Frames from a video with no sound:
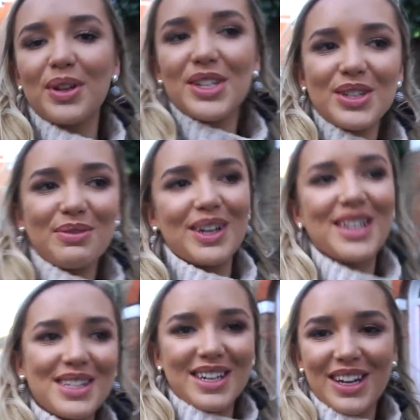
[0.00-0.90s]
we just
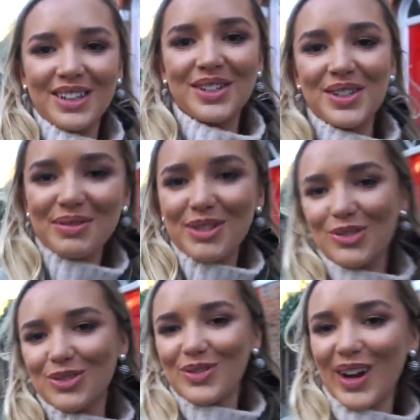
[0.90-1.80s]
finished lunch,
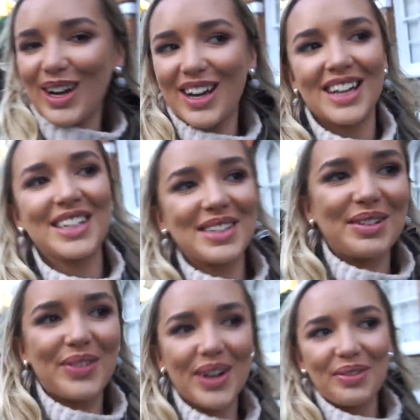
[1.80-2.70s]
which was very nice.
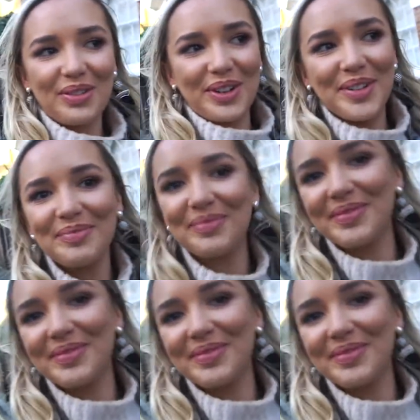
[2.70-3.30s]
We're very full.